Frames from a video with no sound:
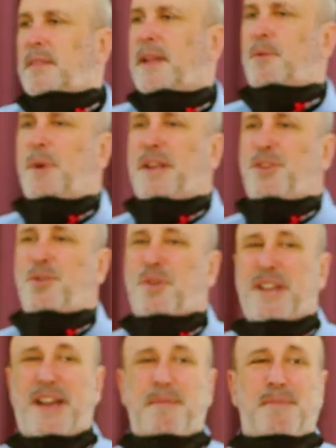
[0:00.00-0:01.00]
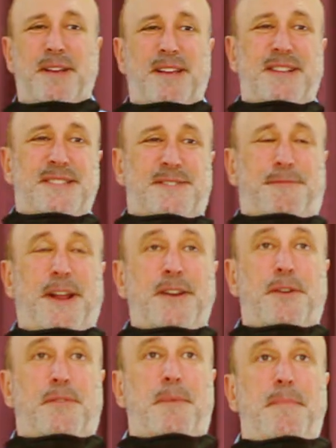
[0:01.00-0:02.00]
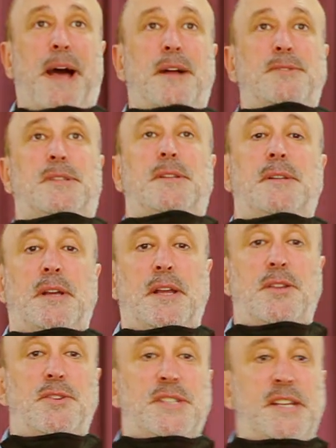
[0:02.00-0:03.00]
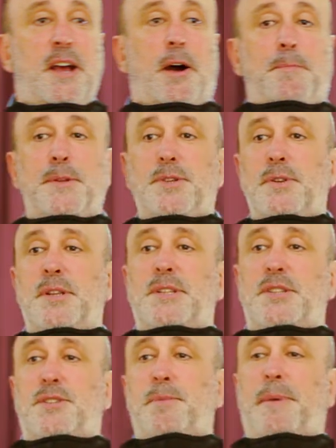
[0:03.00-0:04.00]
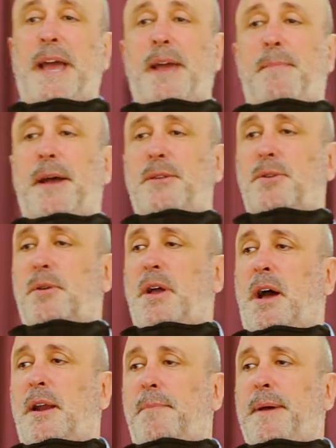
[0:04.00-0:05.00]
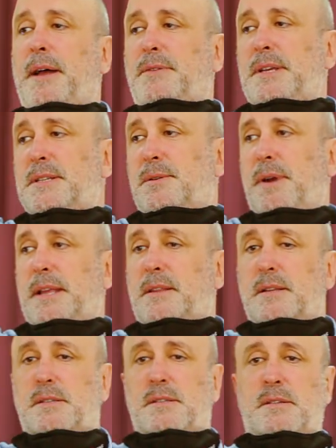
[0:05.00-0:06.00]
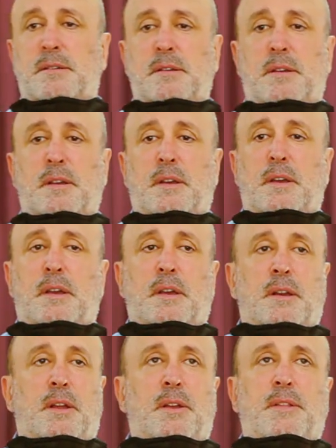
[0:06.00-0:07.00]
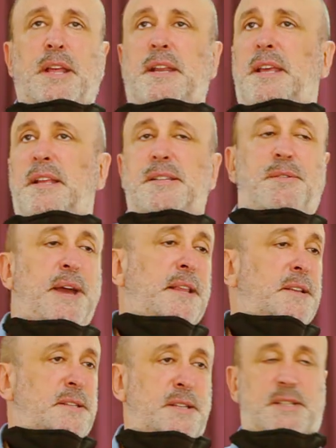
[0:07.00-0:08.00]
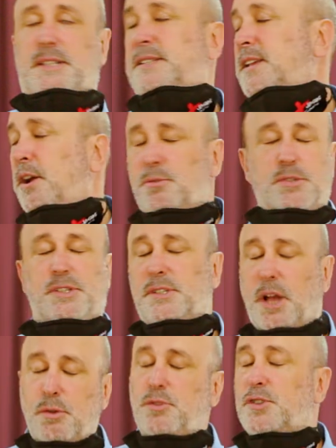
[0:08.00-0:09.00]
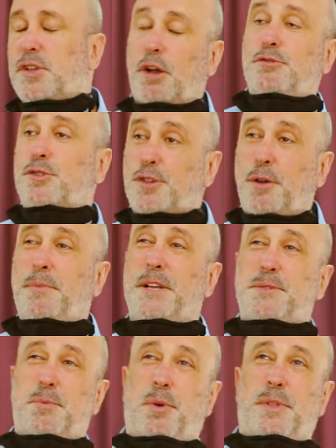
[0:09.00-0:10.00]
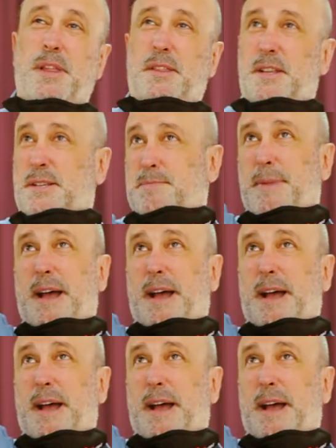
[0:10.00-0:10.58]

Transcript: That when you come in front of a mountain and you see opportunity to brag about your God, about His greatness, knowing that His greatness is so, so, so, so much more than this